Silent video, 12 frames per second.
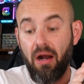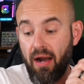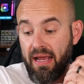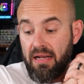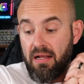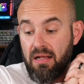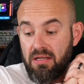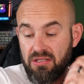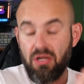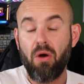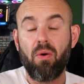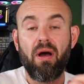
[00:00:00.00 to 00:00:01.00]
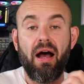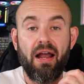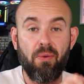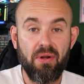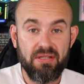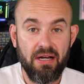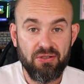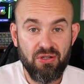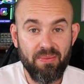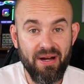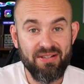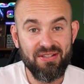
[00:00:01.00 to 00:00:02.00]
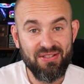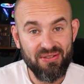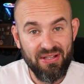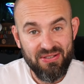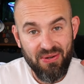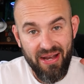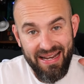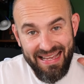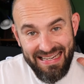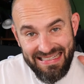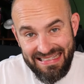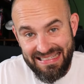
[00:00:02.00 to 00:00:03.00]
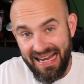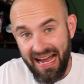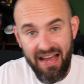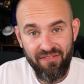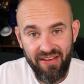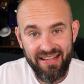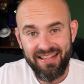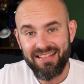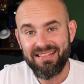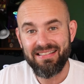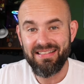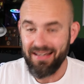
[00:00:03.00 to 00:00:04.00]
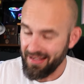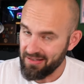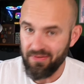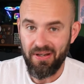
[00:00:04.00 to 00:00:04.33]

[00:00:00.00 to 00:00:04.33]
All right, so I don't want to talk too much, so let's go ahead and dive into today's